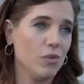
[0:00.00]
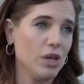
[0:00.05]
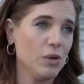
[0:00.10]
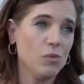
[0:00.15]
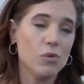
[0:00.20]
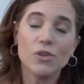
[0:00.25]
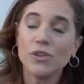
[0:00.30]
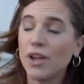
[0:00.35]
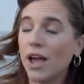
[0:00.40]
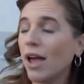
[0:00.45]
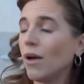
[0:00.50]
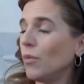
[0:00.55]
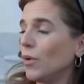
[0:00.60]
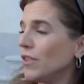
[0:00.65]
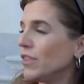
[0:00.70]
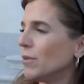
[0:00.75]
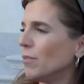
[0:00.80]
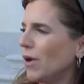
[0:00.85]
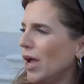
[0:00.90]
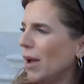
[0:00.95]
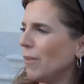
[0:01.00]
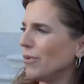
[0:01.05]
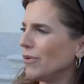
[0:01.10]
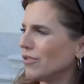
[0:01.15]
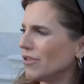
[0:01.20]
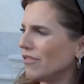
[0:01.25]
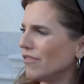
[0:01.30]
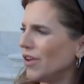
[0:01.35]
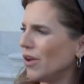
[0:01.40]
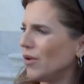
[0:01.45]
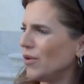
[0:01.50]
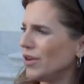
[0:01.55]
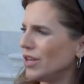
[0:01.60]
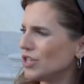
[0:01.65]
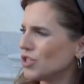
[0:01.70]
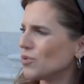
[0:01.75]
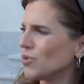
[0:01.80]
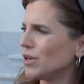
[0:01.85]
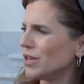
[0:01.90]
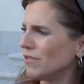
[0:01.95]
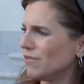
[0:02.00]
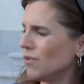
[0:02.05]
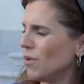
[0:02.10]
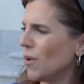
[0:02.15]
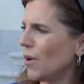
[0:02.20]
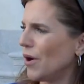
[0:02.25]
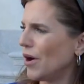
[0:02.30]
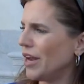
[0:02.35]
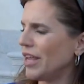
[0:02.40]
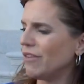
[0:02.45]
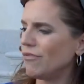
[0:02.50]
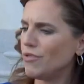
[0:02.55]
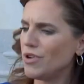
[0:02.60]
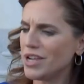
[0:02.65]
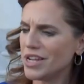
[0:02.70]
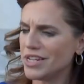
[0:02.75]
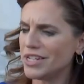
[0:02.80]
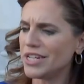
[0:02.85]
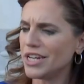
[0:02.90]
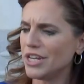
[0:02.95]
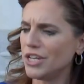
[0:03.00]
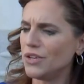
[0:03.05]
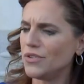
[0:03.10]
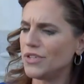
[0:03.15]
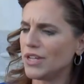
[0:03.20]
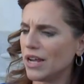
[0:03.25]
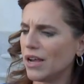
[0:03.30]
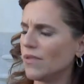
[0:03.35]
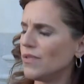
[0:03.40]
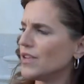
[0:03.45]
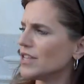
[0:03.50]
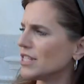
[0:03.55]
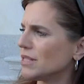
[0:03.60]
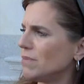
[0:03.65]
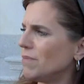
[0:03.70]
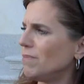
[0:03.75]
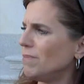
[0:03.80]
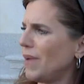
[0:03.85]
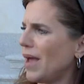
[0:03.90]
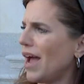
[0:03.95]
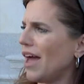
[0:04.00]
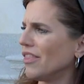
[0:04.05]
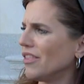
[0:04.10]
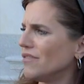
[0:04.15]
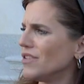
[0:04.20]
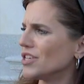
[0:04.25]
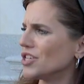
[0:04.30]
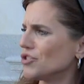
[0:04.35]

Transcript: We will not win the popular vote in 24 if we continue down this path of